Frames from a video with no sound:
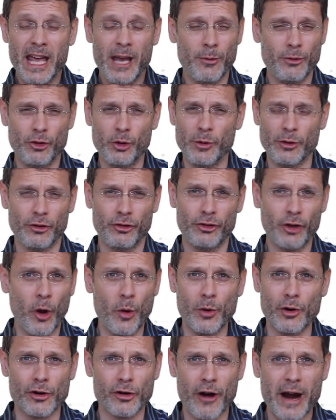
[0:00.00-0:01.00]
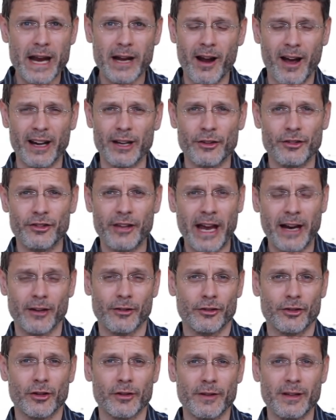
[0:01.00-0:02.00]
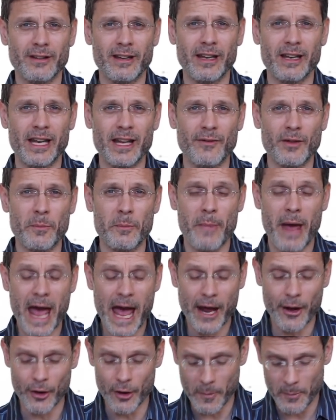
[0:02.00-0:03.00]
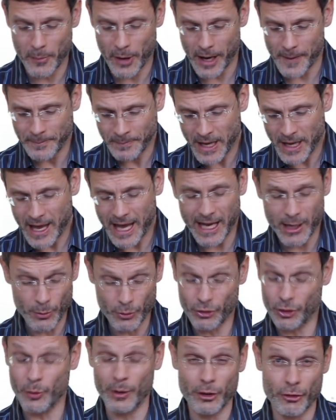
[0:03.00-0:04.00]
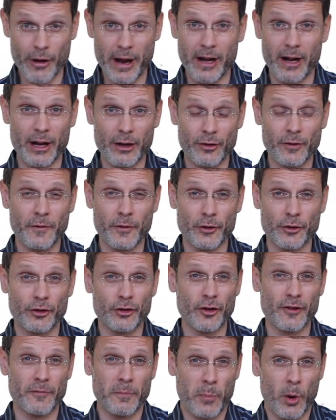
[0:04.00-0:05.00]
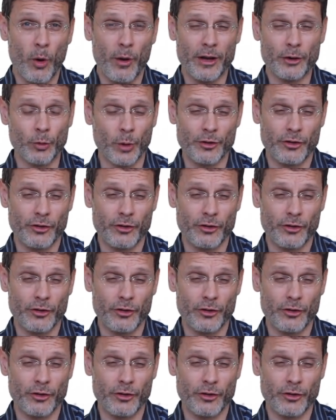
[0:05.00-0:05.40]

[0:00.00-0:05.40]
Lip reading: He was doing so great on his second serve, it didn't even matter, and he was doing great on his first serve points.